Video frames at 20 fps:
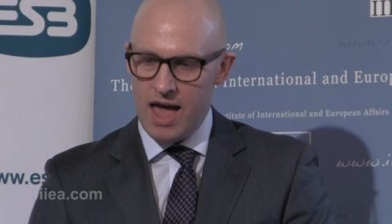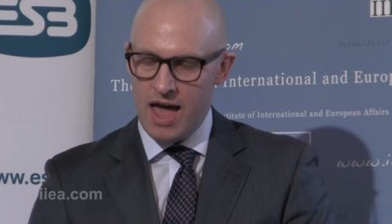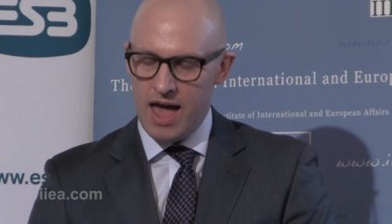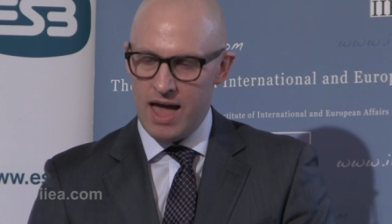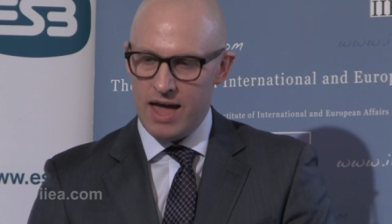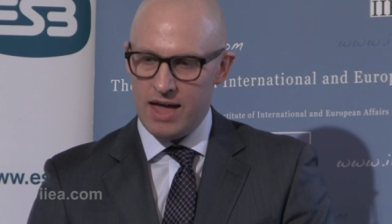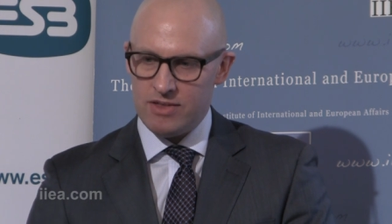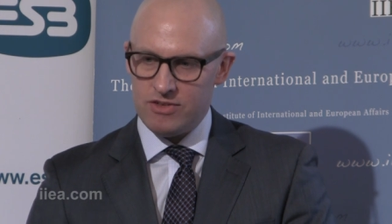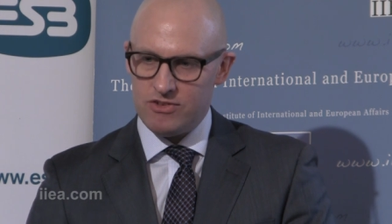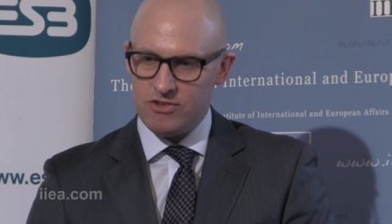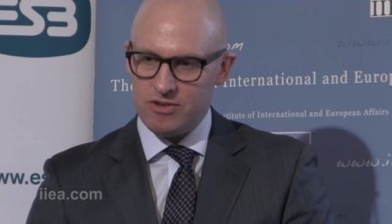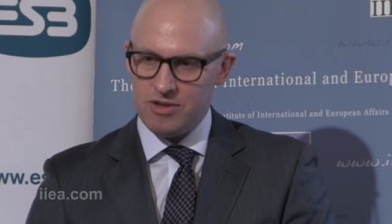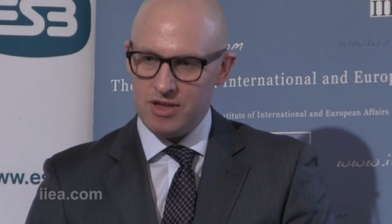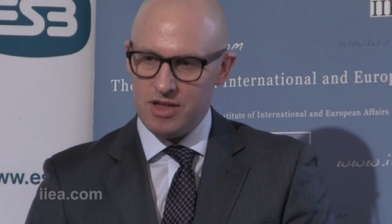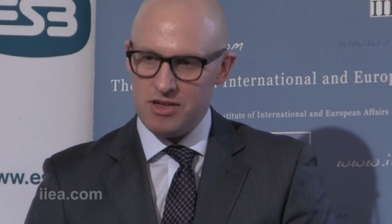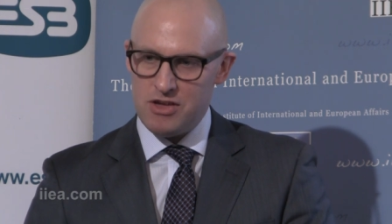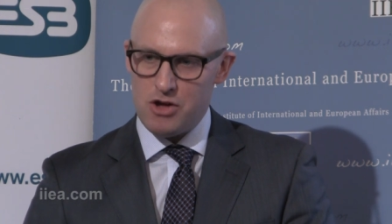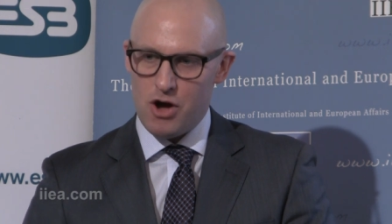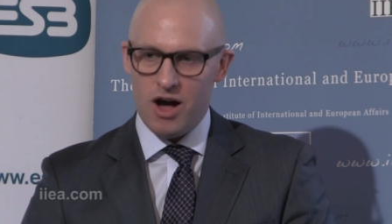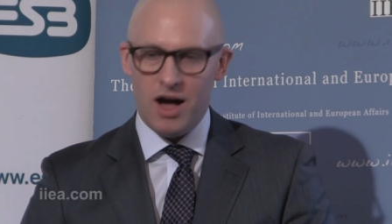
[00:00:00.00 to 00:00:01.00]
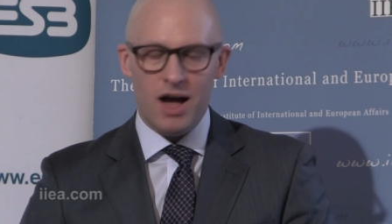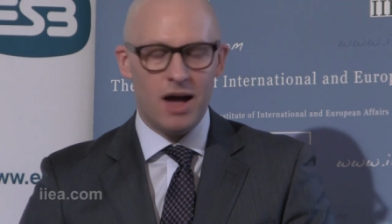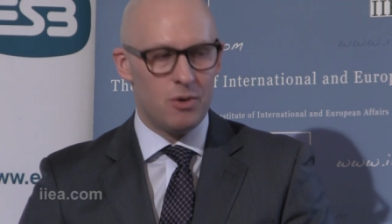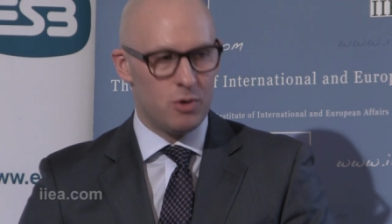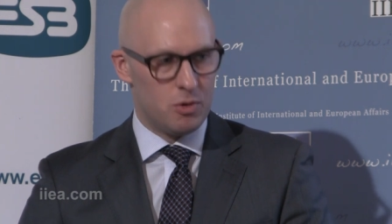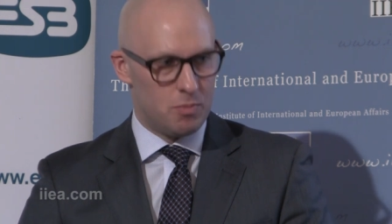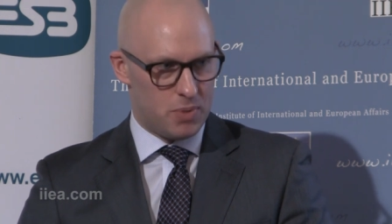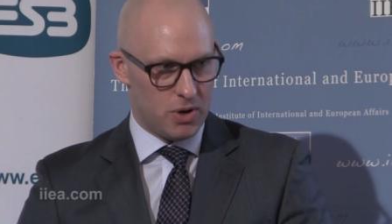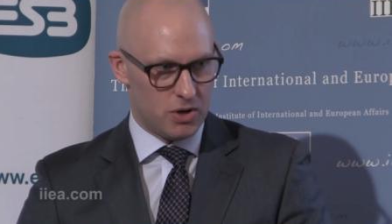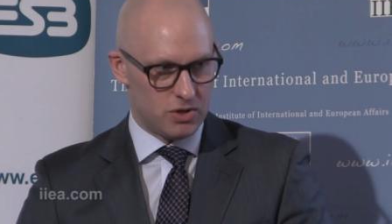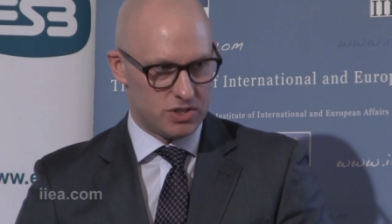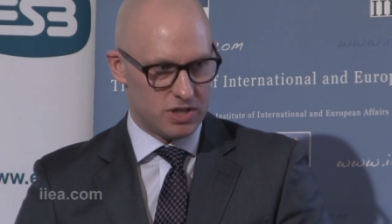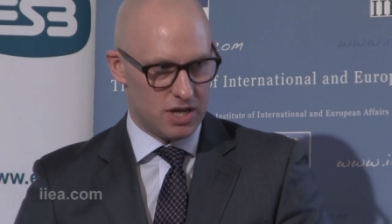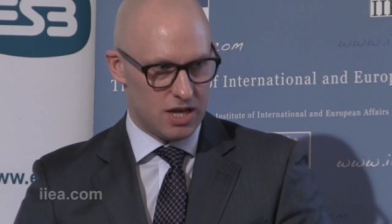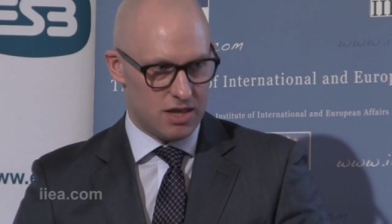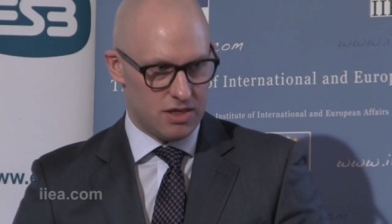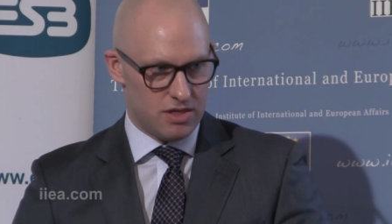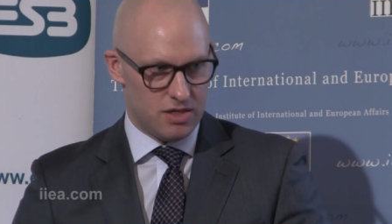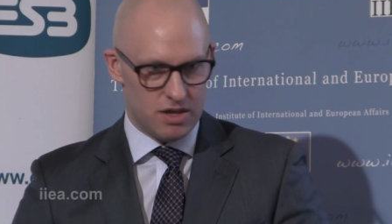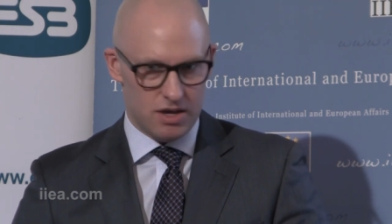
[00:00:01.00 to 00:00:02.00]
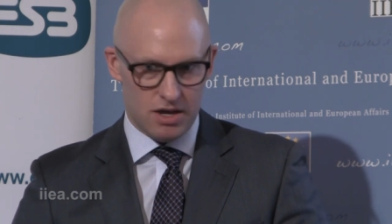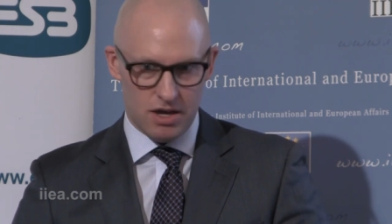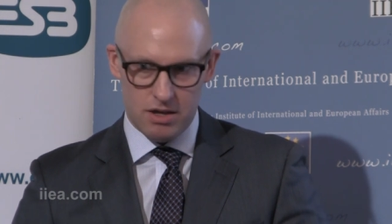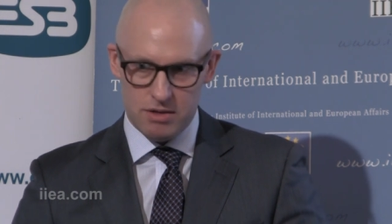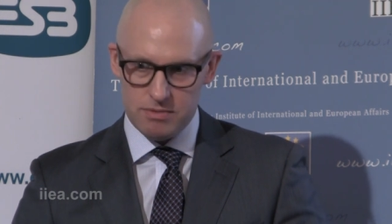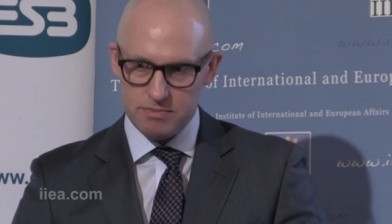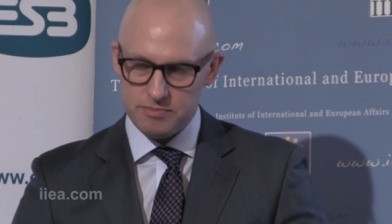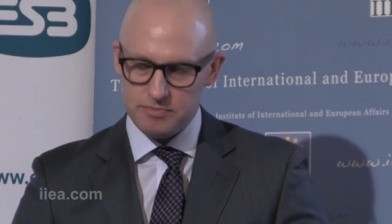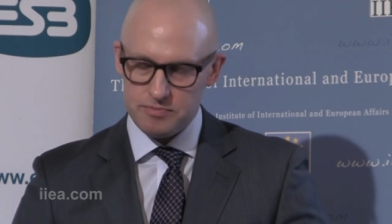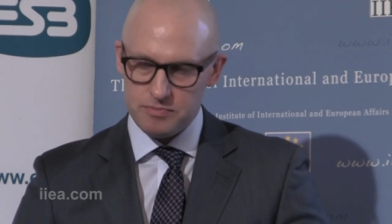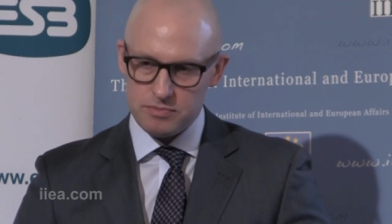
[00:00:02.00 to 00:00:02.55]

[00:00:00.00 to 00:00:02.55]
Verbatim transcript: And you know, I would posit that